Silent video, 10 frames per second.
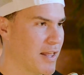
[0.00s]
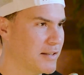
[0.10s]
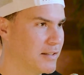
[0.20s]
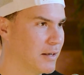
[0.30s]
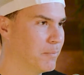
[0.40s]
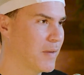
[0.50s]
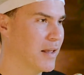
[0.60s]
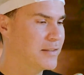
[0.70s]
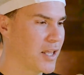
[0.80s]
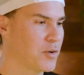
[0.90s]
And that's the
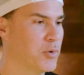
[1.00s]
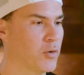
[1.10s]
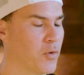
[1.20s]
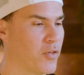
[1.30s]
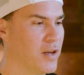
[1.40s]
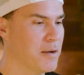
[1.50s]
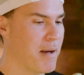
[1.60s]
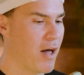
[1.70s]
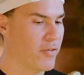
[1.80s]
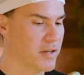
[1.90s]
other beautiful thing
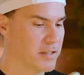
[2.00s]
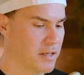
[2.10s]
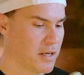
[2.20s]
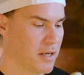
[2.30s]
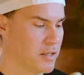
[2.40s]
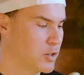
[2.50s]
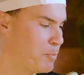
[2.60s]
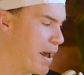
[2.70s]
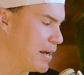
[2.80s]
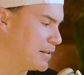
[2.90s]
about this
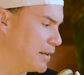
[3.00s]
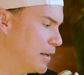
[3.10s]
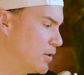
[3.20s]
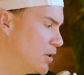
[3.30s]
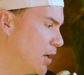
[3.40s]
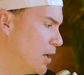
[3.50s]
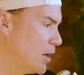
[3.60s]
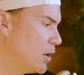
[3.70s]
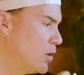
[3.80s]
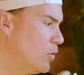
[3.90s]
space is
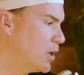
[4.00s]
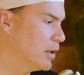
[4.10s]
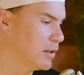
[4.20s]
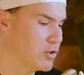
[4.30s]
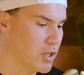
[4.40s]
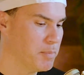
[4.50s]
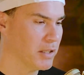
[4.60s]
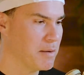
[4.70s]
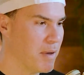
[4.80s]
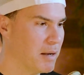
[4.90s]
you can
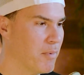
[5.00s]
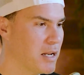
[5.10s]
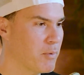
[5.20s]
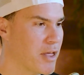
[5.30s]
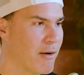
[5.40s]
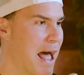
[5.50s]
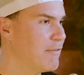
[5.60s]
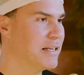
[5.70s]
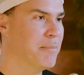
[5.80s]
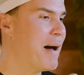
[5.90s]
legitimately make money without
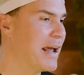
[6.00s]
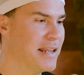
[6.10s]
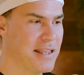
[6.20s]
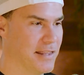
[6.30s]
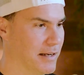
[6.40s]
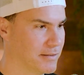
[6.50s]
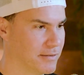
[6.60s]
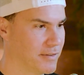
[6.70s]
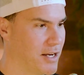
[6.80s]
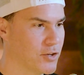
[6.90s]
having to buy anything,
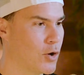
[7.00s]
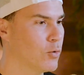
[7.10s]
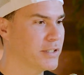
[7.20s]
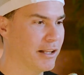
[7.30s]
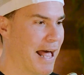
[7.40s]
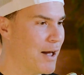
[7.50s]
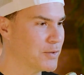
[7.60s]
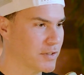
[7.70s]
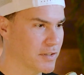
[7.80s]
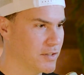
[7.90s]
right? You just wholesale
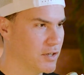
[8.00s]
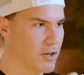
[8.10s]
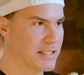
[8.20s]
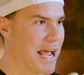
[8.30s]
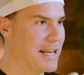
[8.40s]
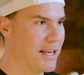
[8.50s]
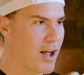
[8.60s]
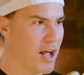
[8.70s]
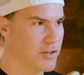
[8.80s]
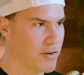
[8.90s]
houses, you're assigning
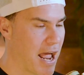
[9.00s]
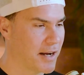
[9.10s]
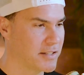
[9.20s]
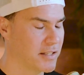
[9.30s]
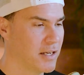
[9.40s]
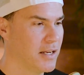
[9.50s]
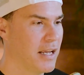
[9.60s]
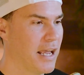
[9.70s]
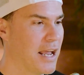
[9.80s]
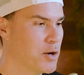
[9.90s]
contracts
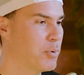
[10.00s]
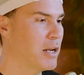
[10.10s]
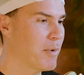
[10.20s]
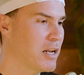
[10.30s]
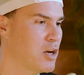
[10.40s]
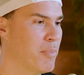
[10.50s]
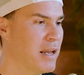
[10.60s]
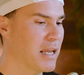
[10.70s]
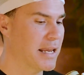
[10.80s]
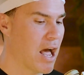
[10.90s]
and you're putting money in your
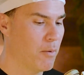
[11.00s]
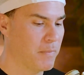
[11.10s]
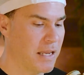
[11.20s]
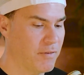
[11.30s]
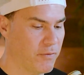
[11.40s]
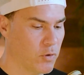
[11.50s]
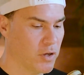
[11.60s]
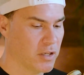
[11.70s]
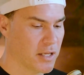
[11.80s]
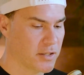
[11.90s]
bank account, even if you
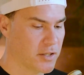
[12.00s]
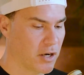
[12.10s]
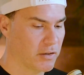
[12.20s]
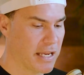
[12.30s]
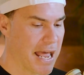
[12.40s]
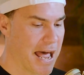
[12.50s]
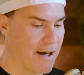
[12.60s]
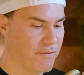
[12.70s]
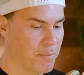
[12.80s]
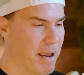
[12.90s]
didn't necessarily
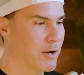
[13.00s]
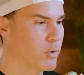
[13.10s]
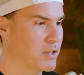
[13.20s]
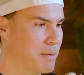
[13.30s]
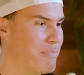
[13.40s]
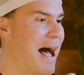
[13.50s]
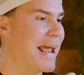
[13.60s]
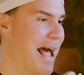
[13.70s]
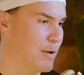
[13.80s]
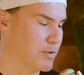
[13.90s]
have the bandwidth to
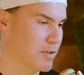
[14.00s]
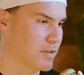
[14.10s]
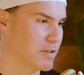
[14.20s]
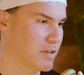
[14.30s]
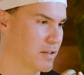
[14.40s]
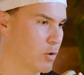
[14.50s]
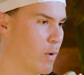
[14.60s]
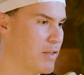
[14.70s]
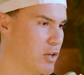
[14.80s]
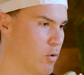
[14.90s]
buy houses. It's a
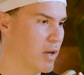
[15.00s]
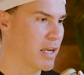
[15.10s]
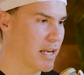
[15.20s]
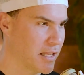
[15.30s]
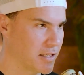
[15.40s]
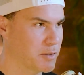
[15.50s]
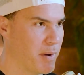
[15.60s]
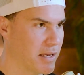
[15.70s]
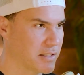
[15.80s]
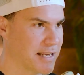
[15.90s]
way that you can get in the
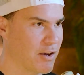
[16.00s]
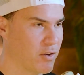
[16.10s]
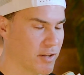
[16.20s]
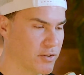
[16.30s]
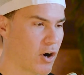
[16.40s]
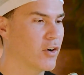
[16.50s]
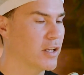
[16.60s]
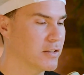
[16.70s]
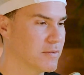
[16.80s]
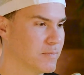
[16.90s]
space. It's how you get
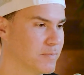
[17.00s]
started.